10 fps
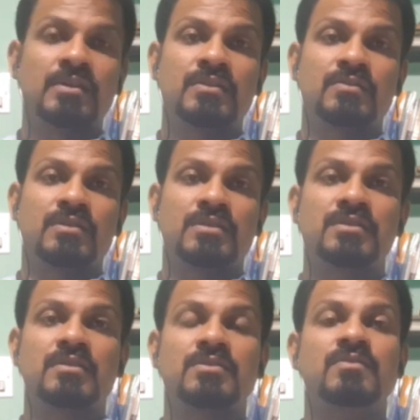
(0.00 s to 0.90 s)
so this is
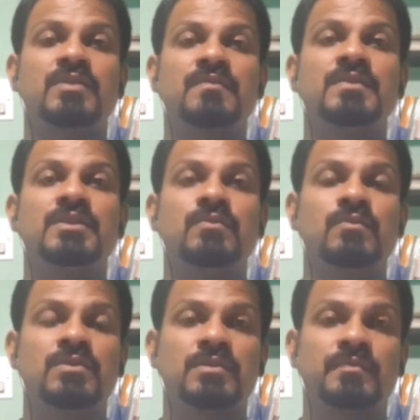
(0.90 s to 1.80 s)
also one of the
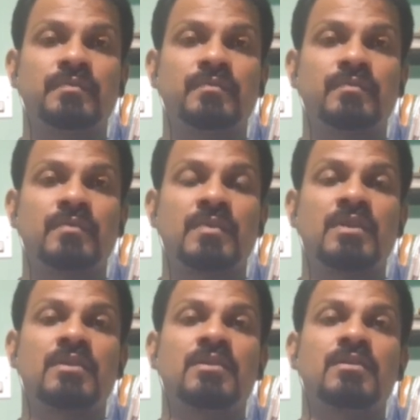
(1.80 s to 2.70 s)
tools
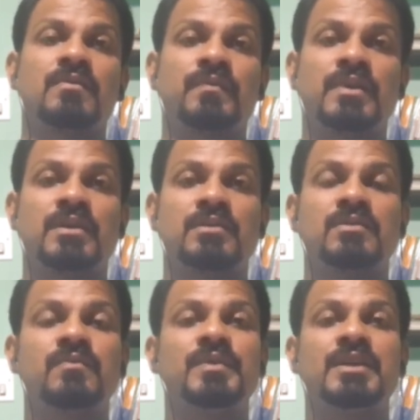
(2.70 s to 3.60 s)
where
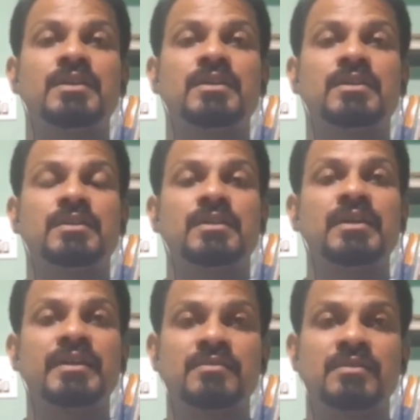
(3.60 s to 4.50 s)
we can
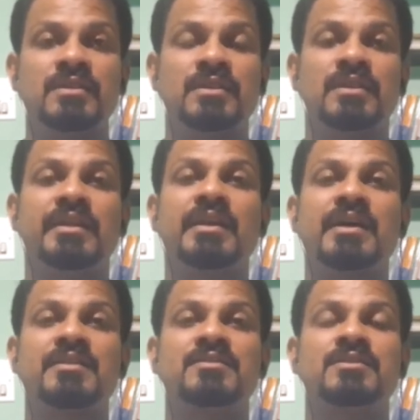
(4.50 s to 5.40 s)
condense the
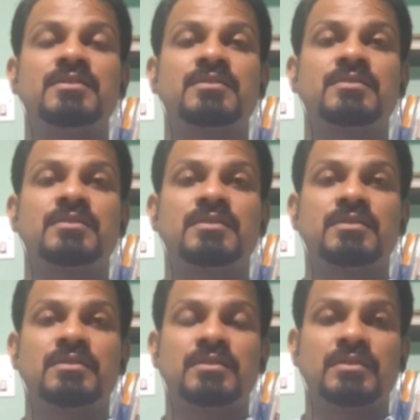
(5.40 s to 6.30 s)
large
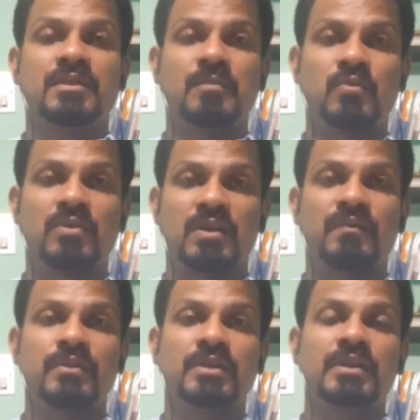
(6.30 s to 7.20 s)
amount
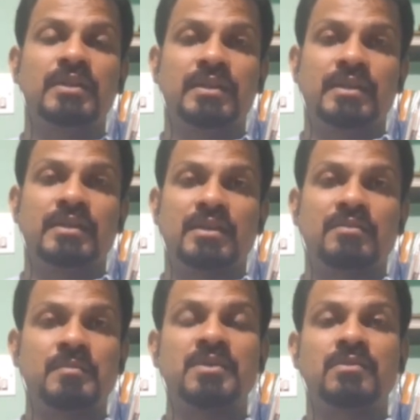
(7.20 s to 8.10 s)
of data.
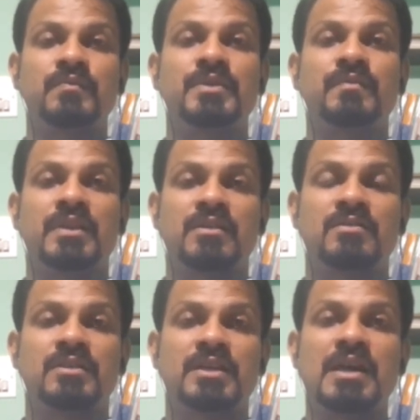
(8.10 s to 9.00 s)
It means which we
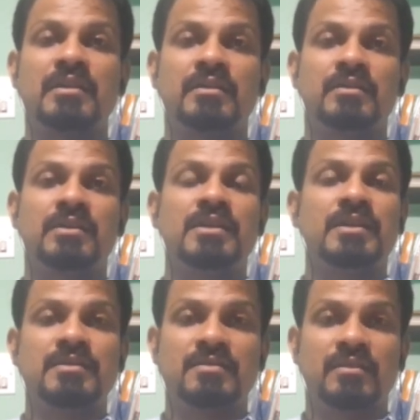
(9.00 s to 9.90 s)
cannot handle
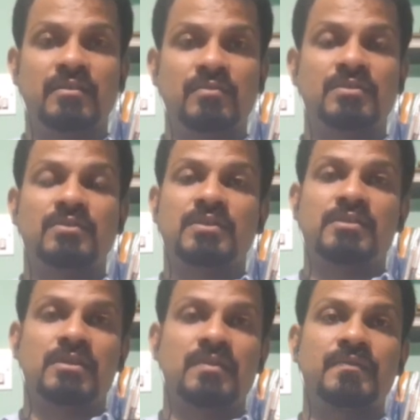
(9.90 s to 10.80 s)
easily, so
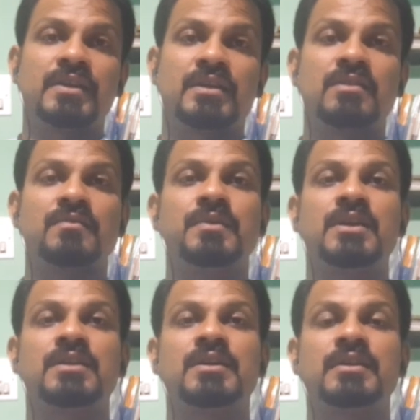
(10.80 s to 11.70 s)
such kind of data we
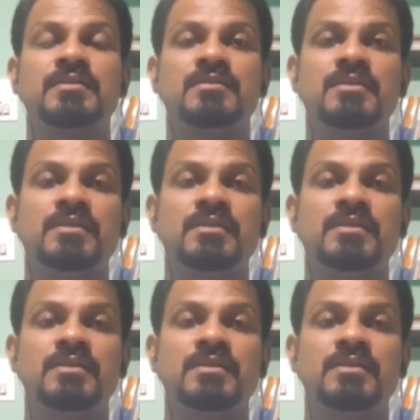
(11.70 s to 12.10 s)
can condense